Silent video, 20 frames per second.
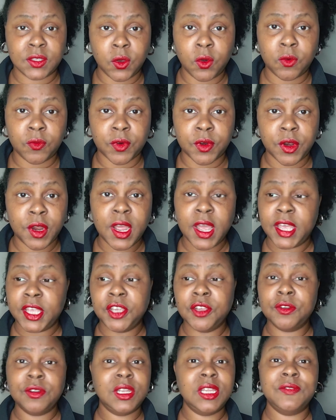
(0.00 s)
over.
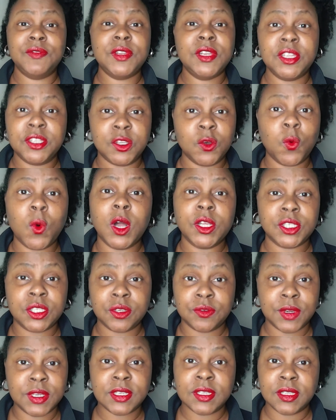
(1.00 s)
You don't even need to watch the
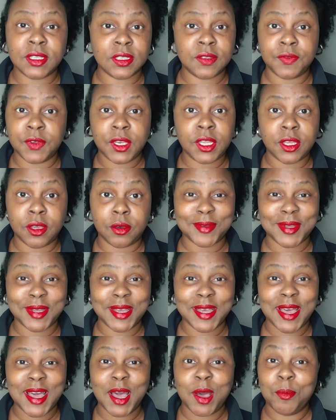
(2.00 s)
rest of this video.
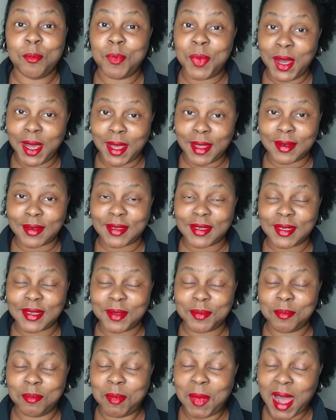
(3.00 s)
But
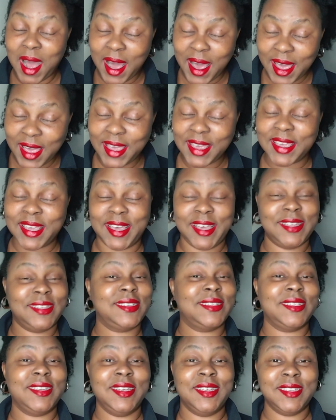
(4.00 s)
my
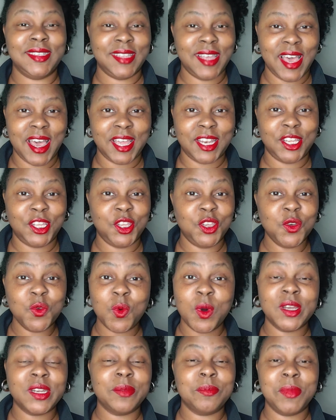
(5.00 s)
guess is that you
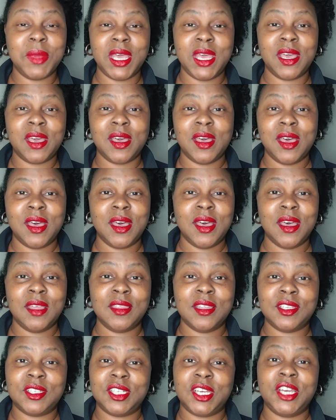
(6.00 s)
want to make
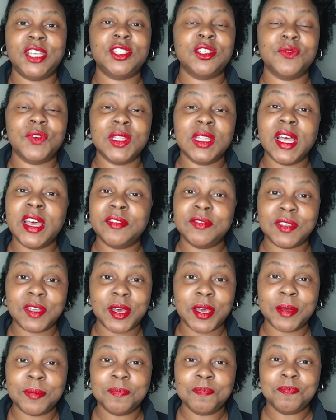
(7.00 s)
the change of a
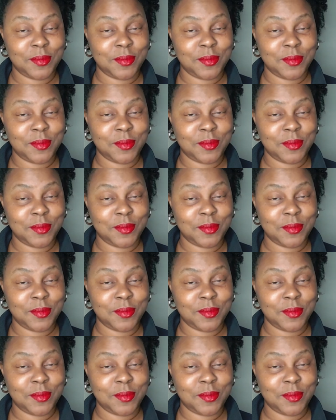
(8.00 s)
lifetime.